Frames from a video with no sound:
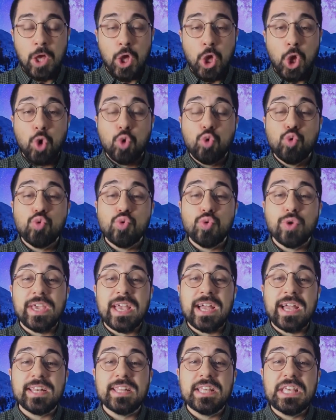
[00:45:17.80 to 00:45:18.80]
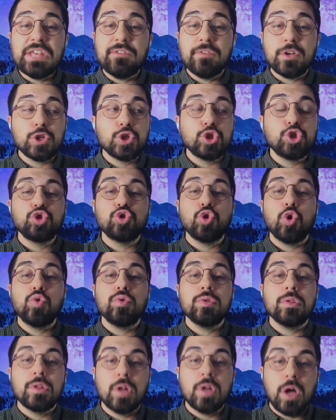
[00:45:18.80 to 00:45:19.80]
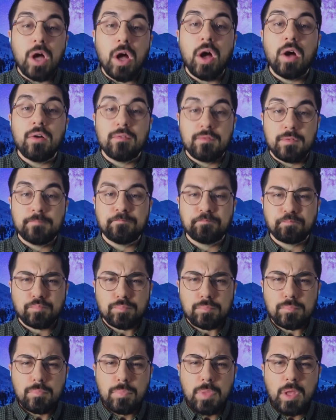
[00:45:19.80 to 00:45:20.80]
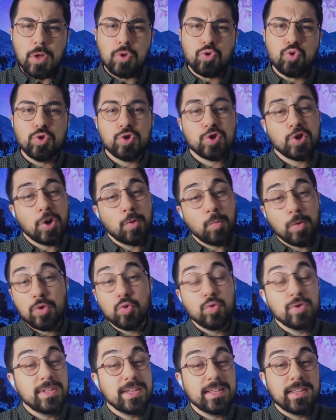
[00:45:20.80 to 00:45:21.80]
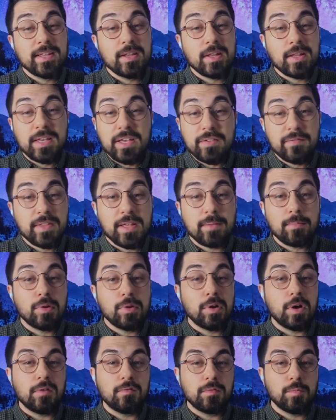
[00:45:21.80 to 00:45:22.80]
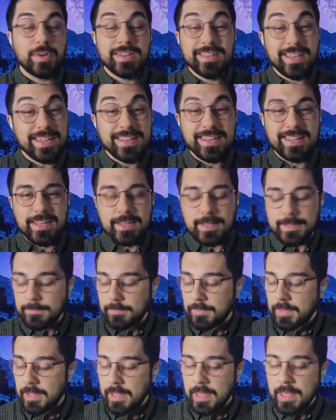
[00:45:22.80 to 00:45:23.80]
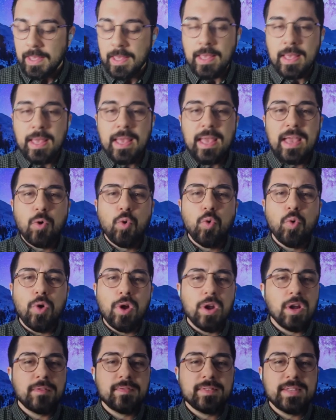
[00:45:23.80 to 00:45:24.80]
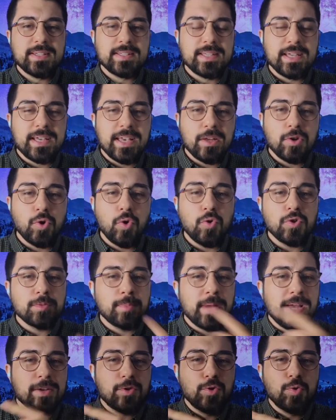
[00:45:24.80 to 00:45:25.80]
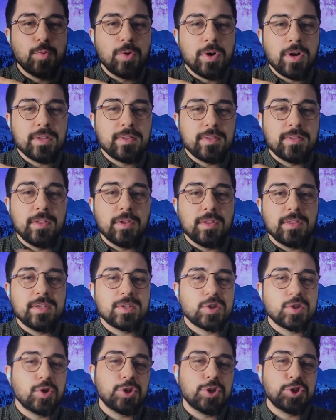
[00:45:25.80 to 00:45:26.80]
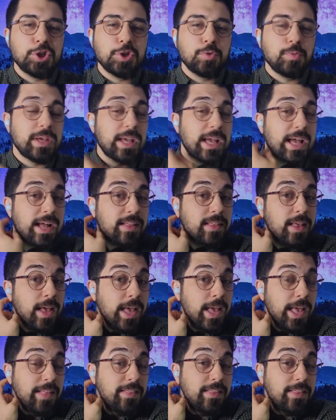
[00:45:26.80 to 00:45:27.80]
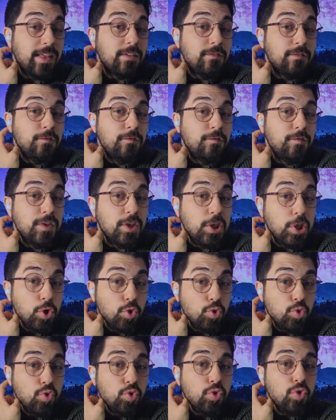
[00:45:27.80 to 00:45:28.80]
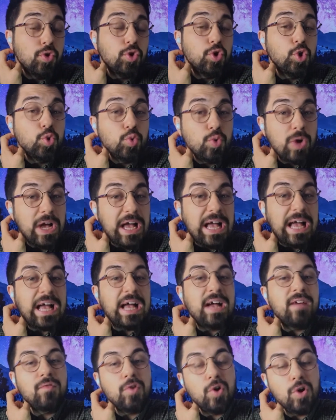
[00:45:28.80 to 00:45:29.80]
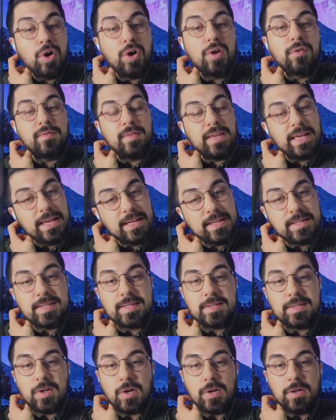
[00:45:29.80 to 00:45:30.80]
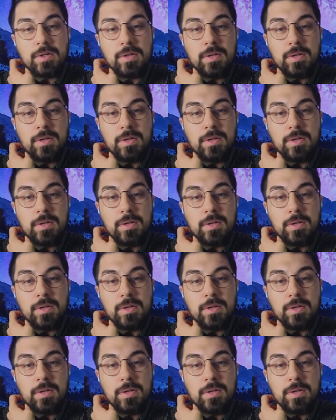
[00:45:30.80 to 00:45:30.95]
Who can even show love to someone who didn't give them love when they needed? All of this again goes back to what the discussion we had. The view you have of insan.